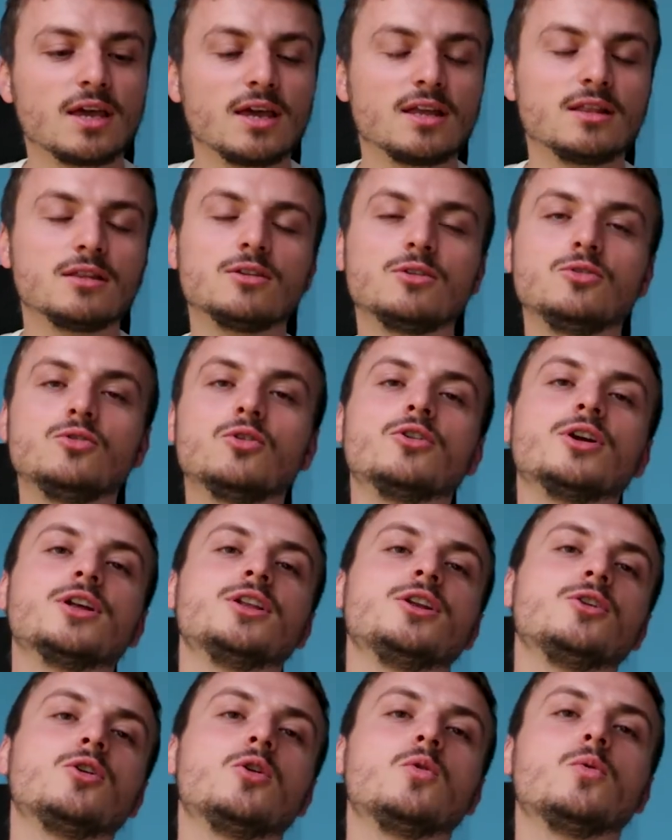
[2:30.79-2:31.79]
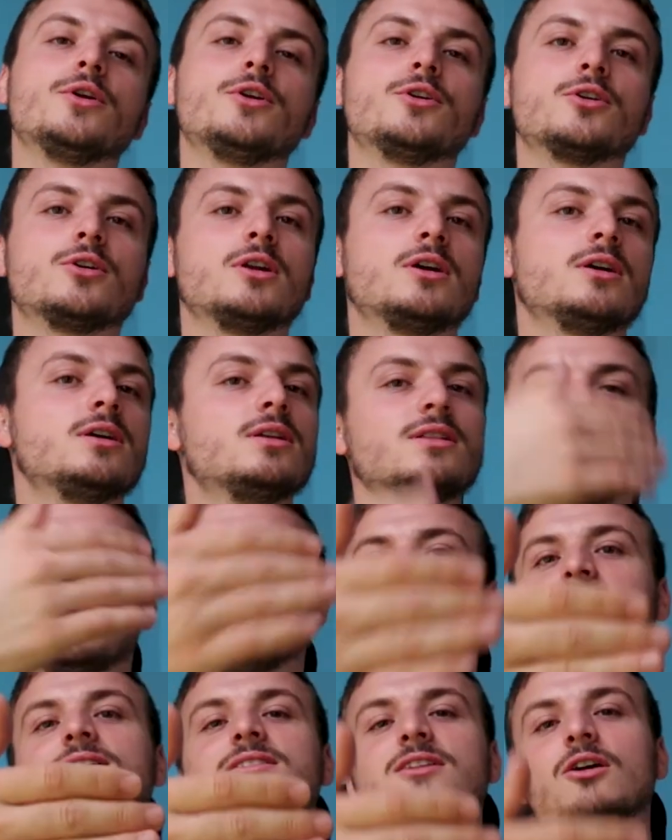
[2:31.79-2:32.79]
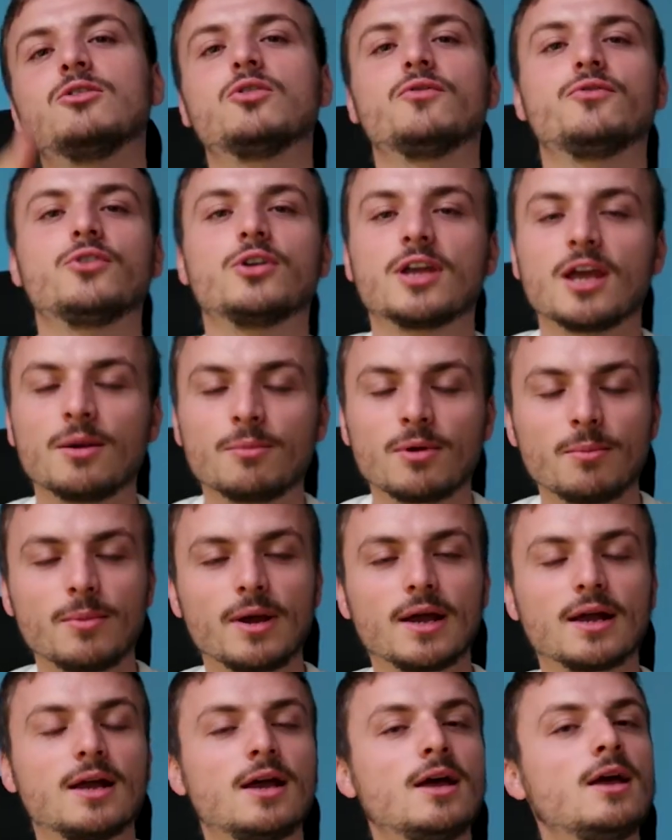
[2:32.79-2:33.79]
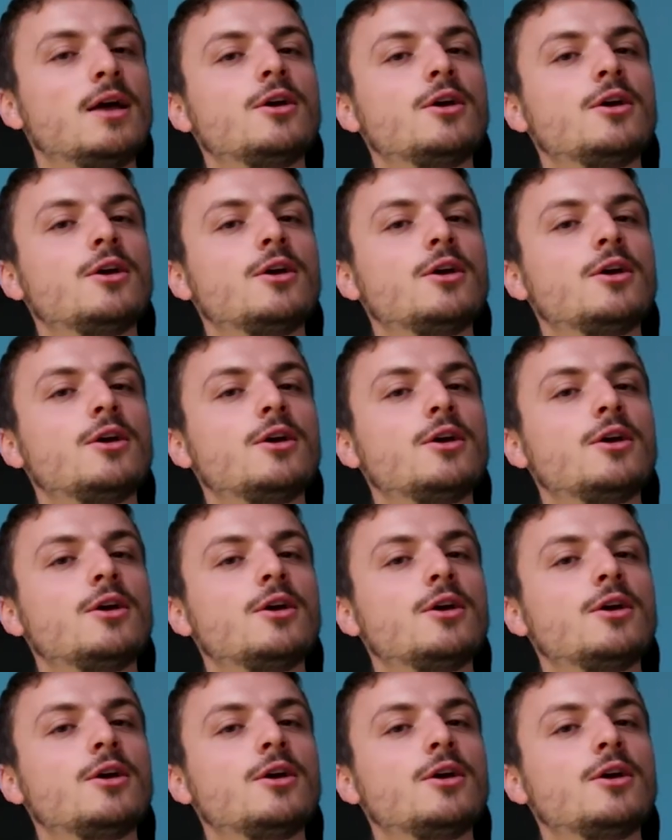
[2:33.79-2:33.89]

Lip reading: and you already know when you're gonna take this out of your camera bag,